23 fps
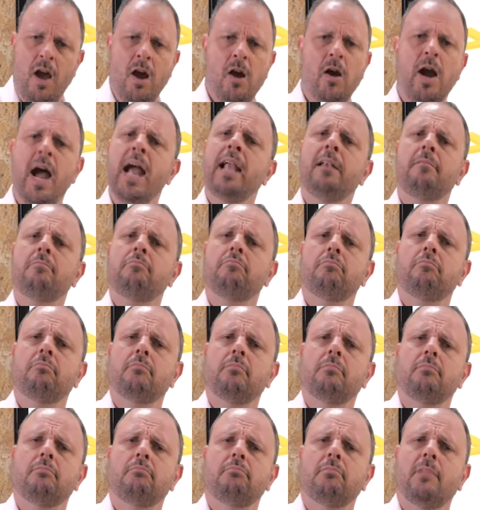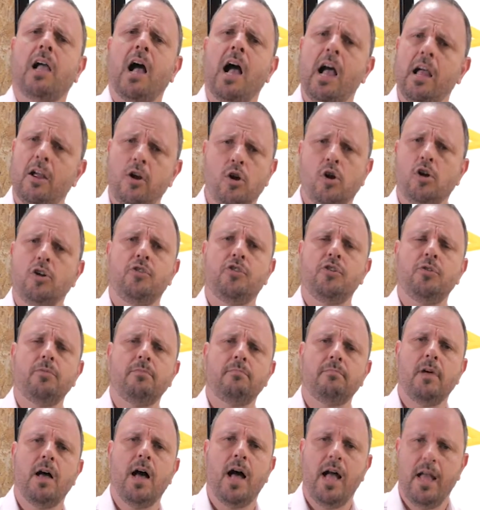all right, I heard you,
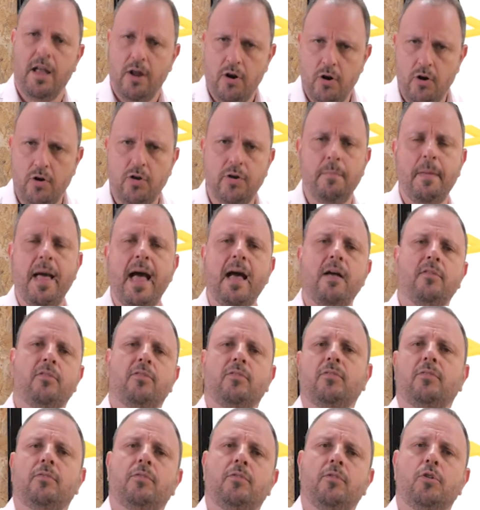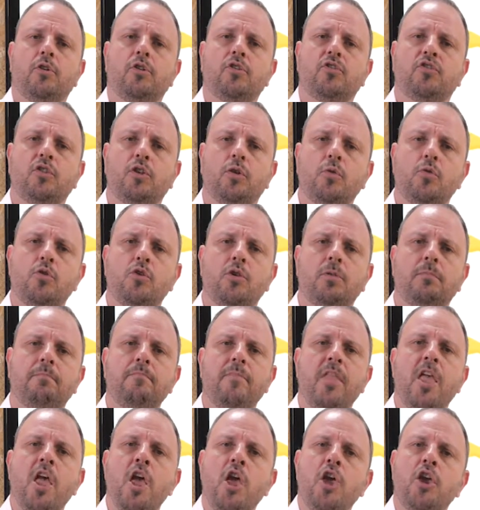I heard about your solution.